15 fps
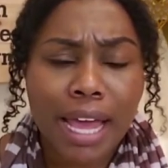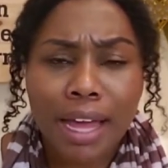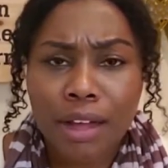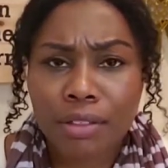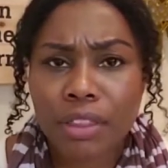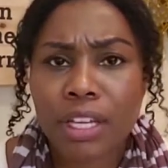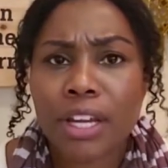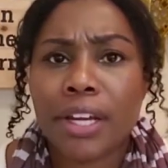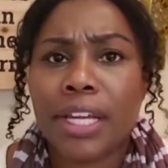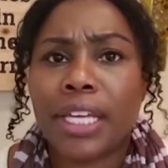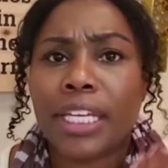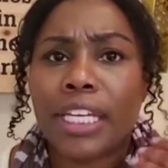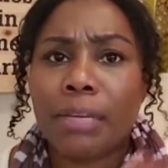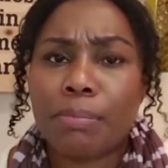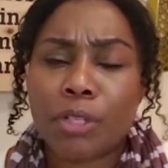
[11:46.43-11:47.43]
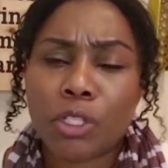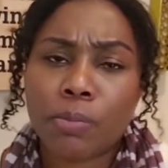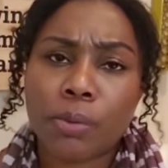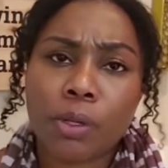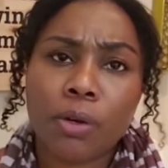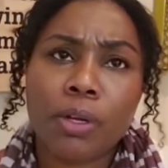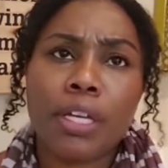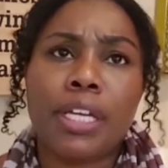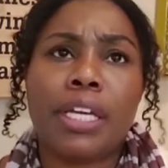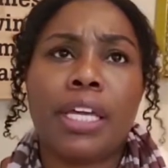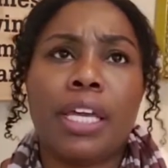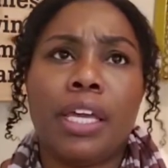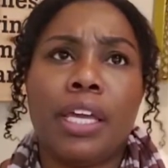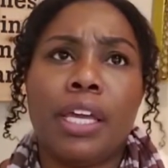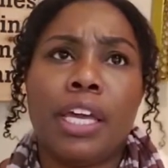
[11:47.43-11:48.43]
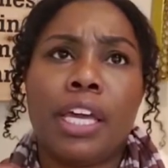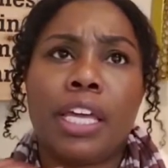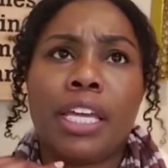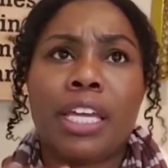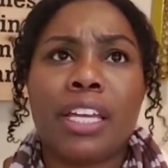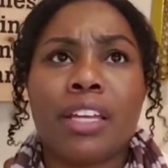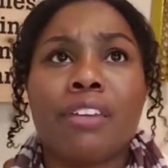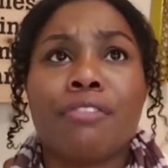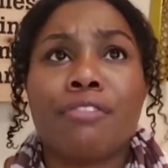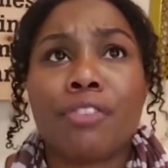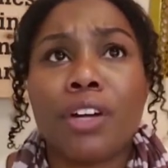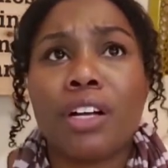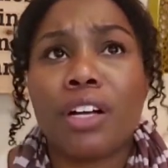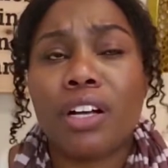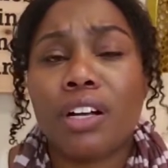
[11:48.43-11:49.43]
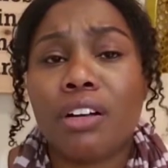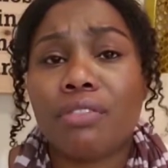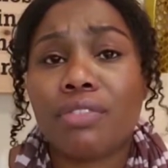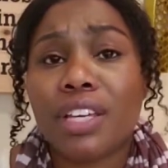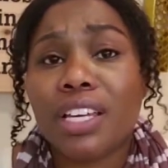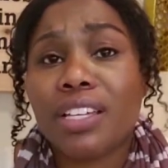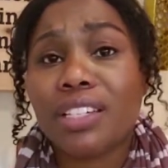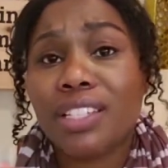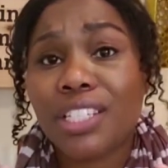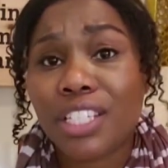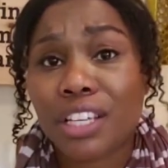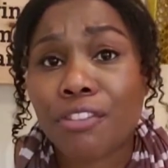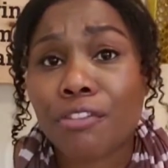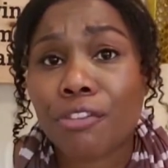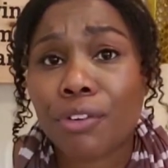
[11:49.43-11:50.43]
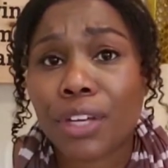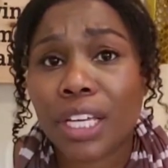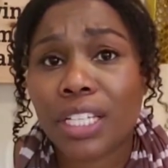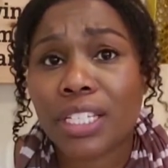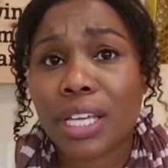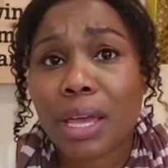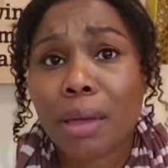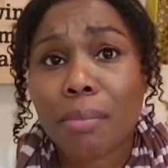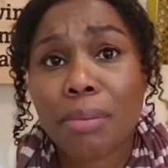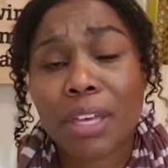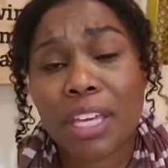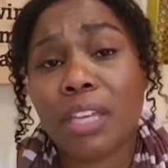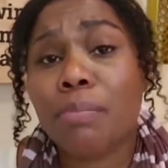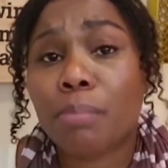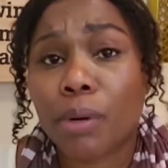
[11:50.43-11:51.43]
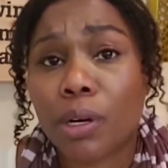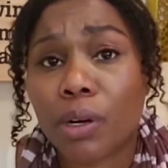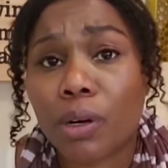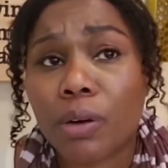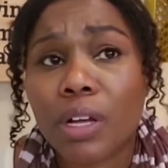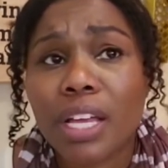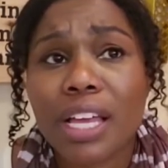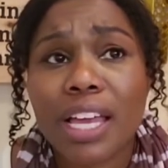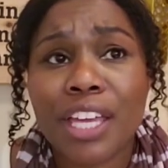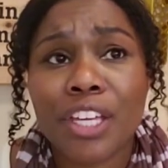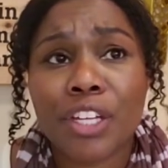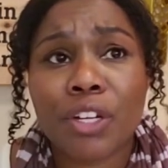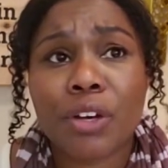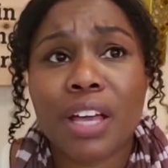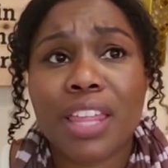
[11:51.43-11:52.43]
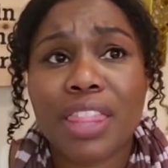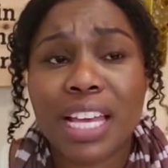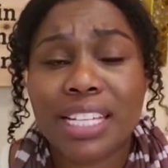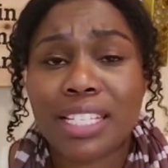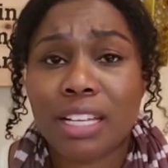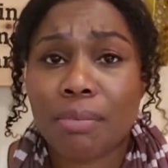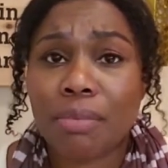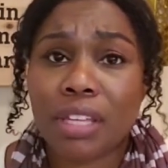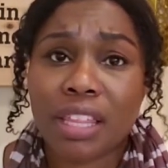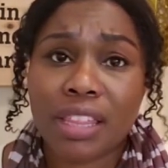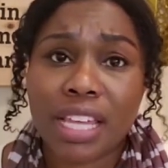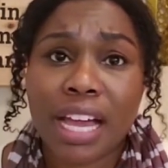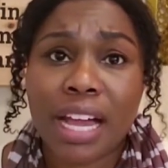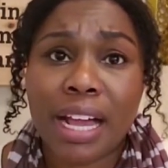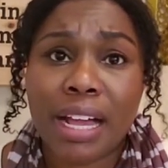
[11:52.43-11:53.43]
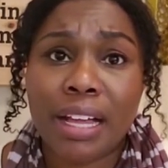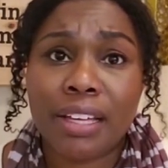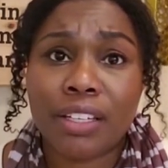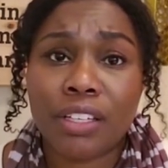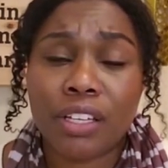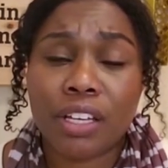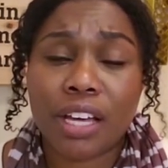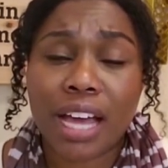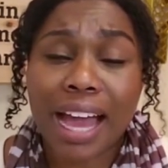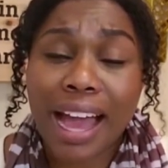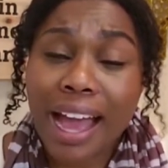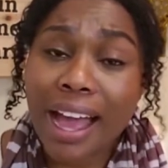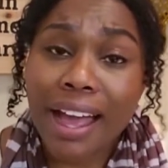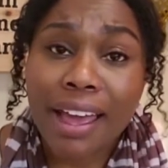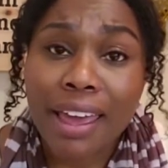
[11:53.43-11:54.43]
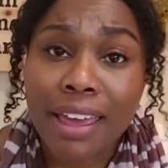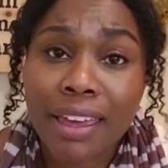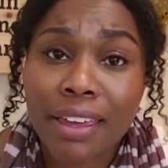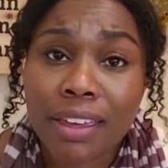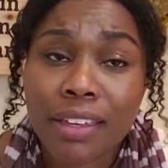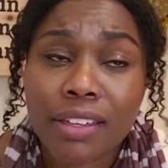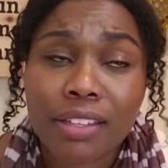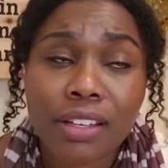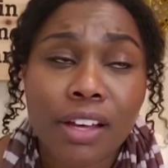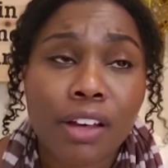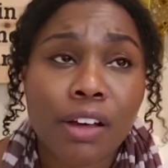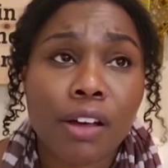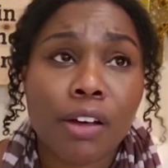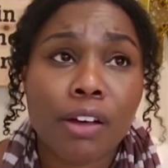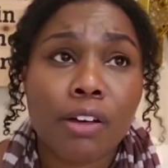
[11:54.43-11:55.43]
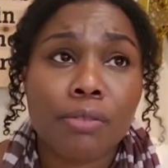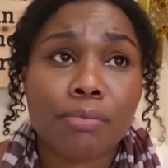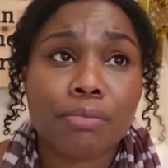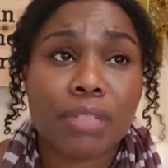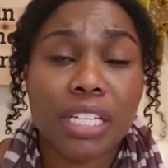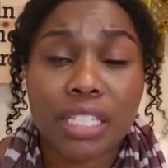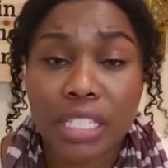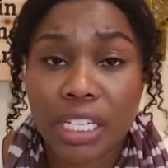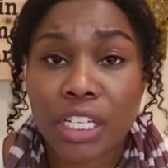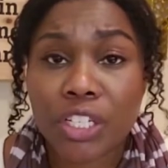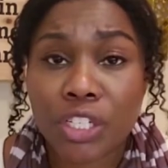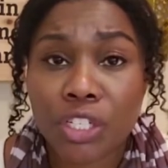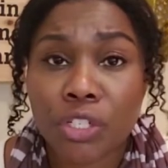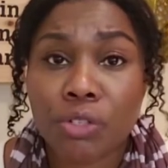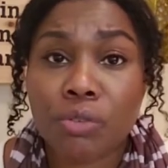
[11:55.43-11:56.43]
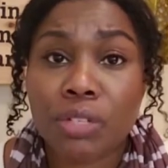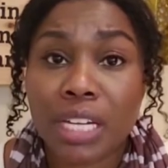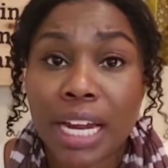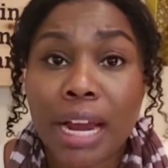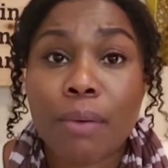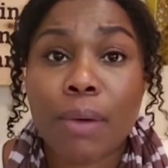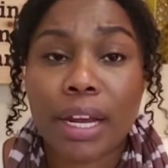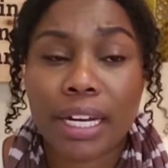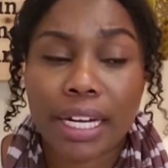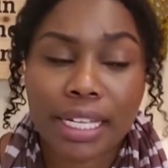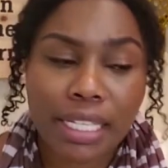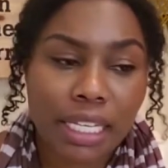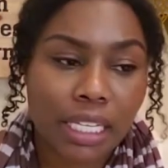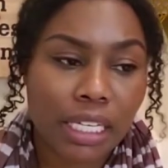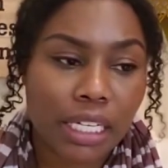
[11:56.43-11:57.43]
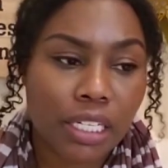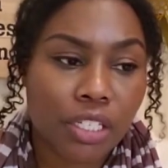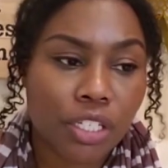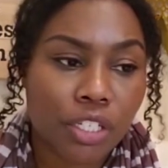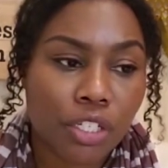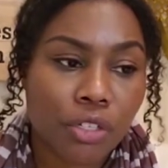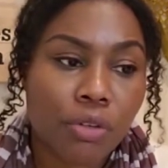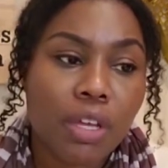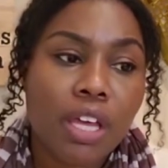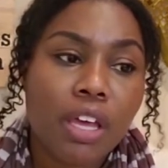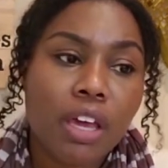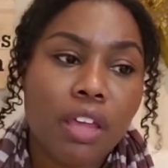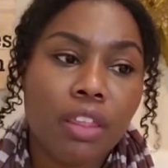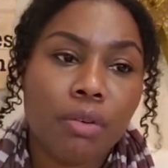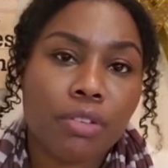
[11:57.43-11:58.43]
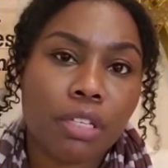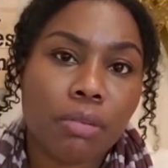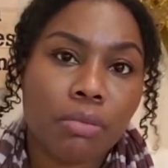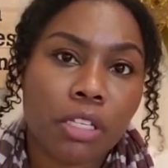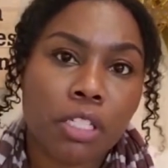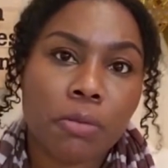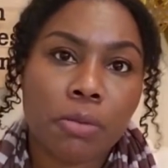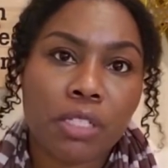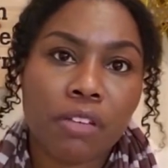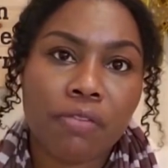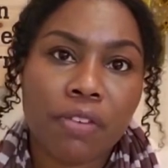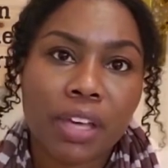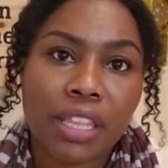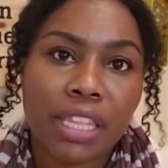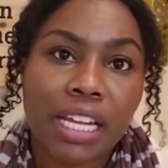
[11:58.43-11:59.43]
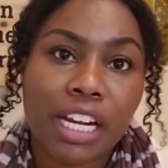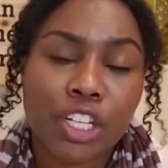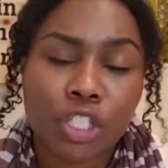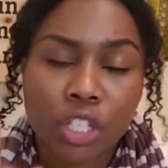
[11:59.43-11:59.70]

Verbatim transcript: out there and keep exploring and get in front of different people. And, you know, and that's something that I uh, needed to do that I recognized I needed to do. And there was something specific that I